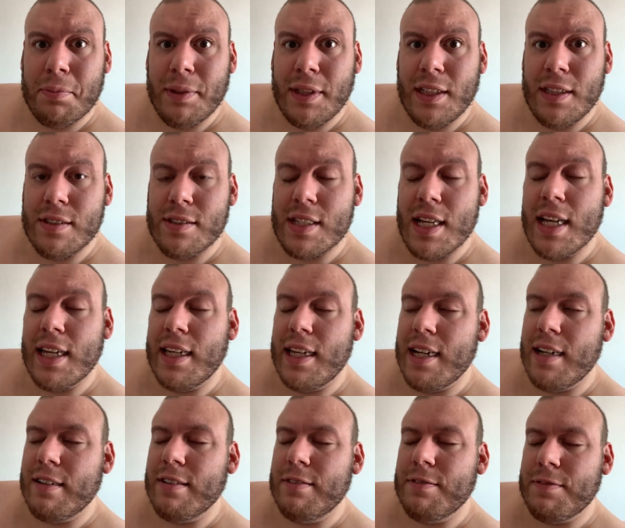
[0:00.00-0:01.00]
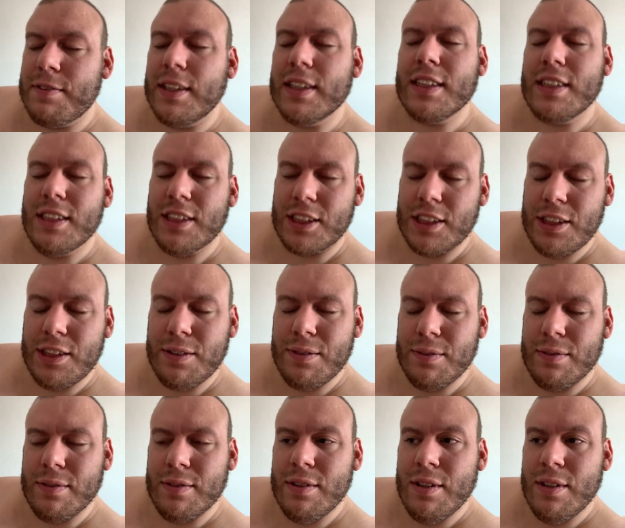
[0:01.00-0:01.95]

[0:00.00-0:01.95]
because I guarantee you,